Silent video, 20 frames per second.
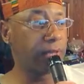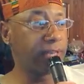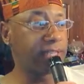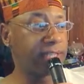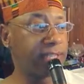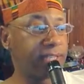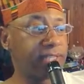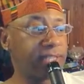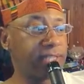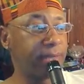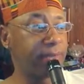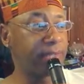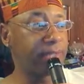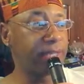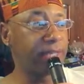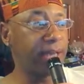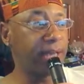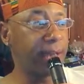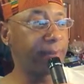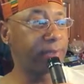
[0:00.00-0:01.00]
is a
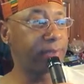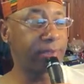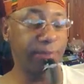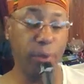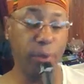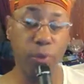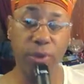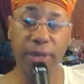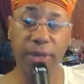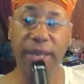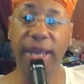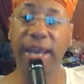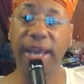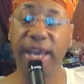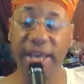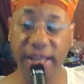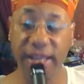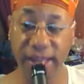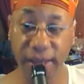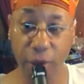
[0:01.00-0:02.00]
Semitic language spoken in
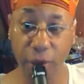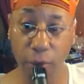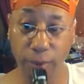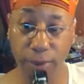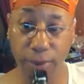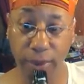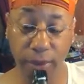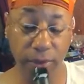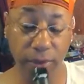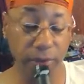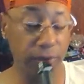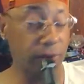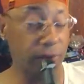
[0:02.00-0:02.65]
Ethiopia.